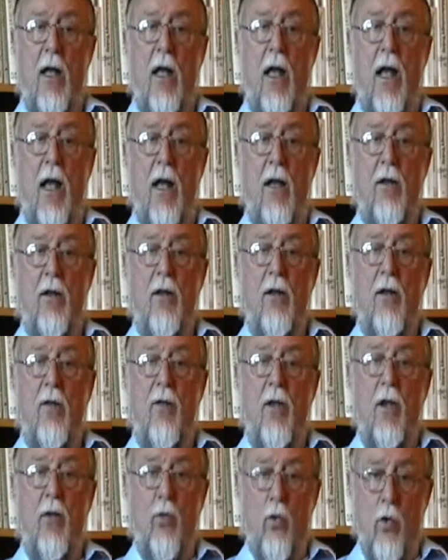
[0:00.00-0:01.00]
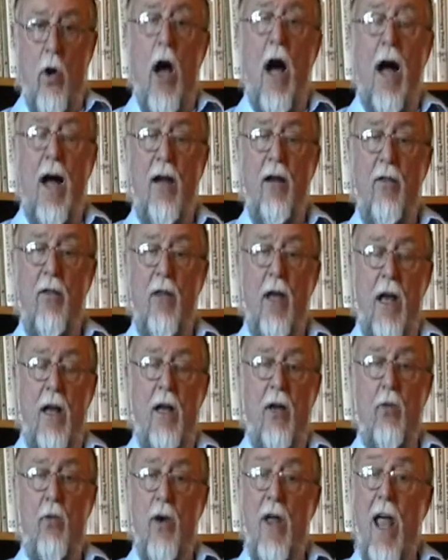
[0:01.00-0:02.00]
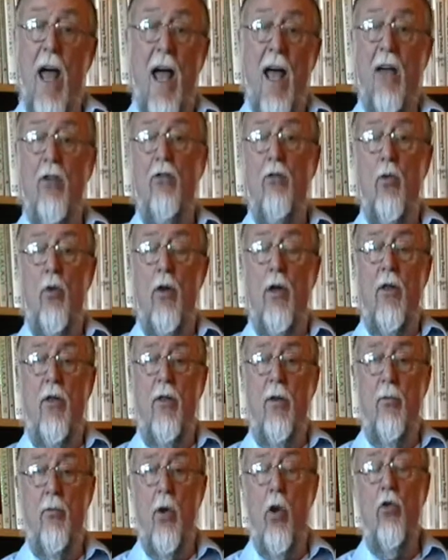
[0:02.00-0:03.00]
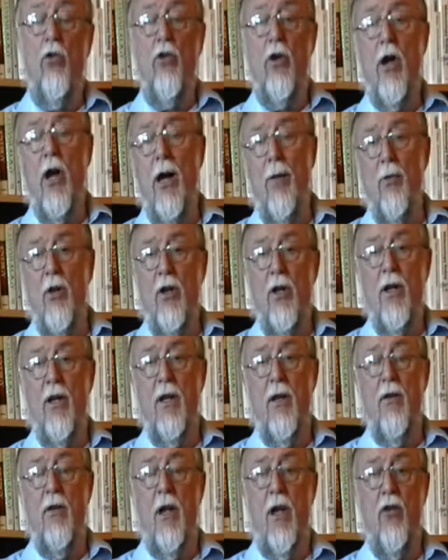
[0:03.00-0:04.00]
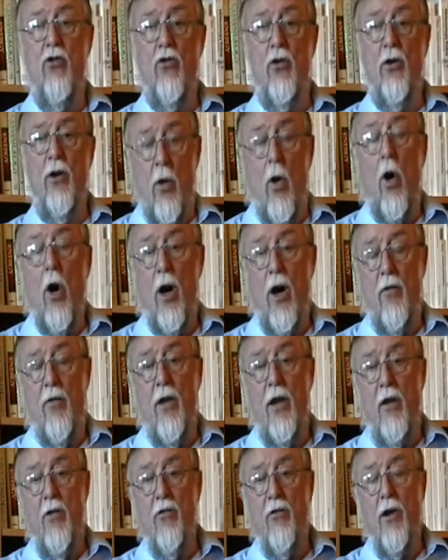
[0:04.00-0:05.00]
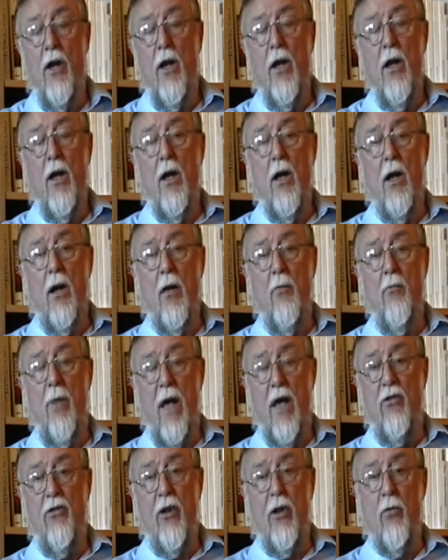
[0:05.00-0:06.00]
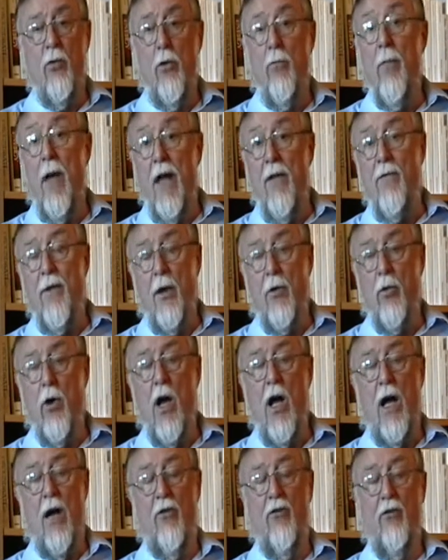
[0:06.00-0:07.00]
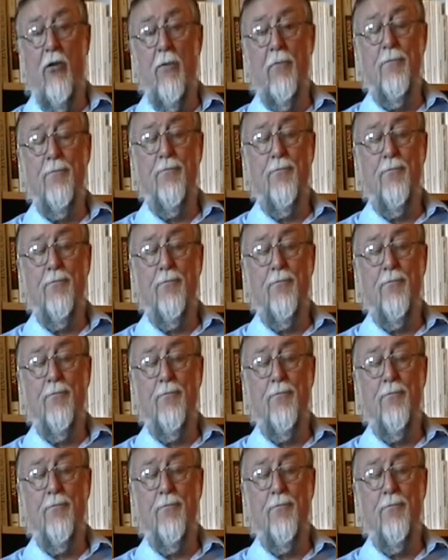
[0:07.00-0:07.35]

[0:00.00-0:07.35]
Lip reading: And the rock that it reacts with, most commonly in nature, are these basic or mafic rocks.